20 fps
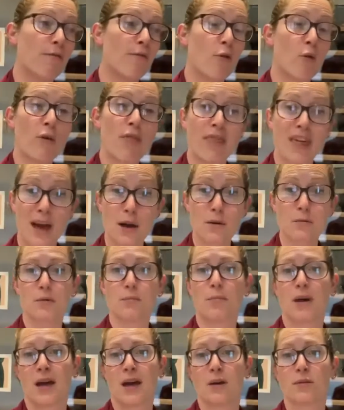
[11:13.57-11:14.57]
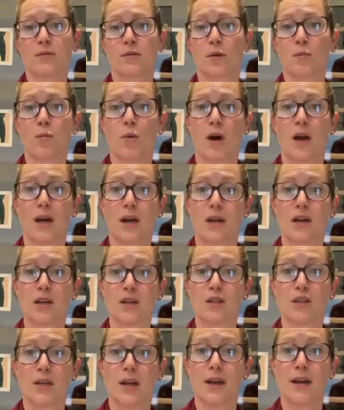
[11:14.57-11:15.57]
£4,000 on wine
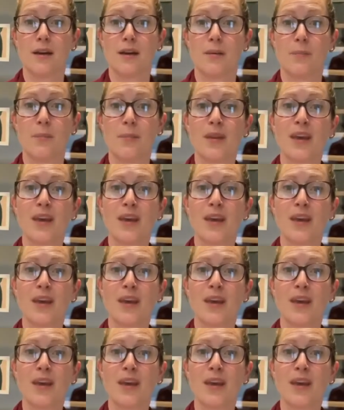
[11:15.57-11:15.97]
last year,